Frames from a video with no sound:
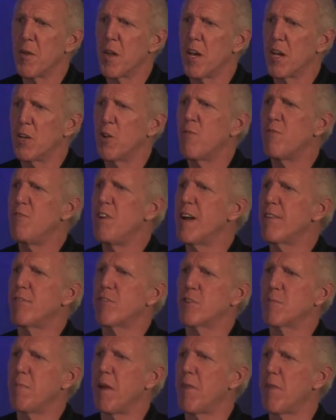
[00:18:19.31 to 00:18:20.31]
you've never
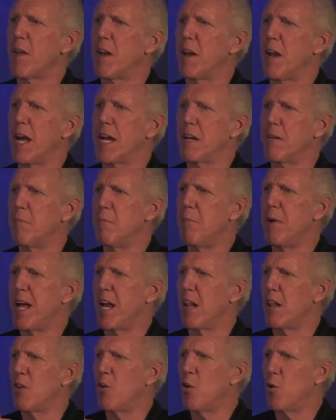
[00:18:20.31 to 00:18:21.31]
spent the night in bed
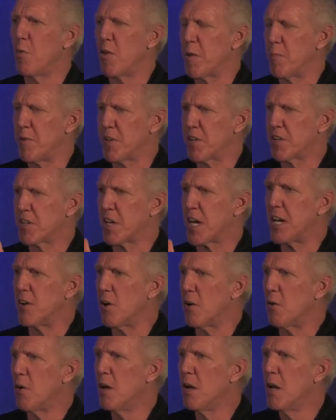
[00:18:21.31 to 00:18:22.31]
alone with a mosquito
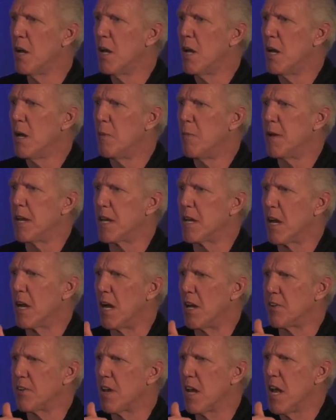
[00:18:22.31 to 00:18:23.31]
because
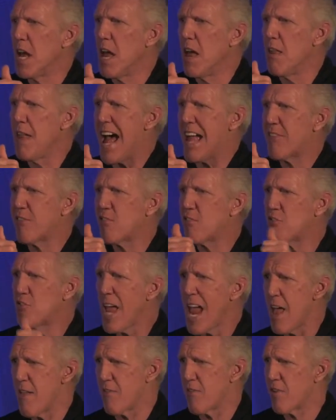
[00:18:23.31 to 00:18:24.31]
that
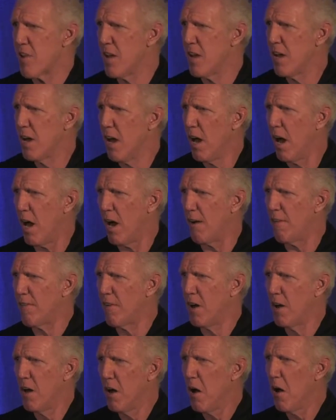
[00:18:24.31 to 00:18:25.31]
sense of
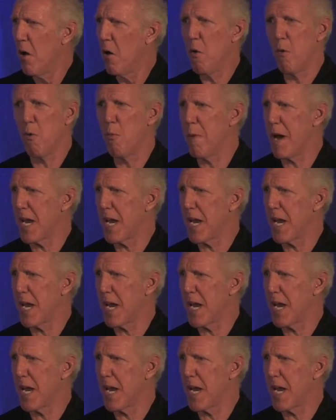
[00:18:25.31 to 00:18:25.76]
oh my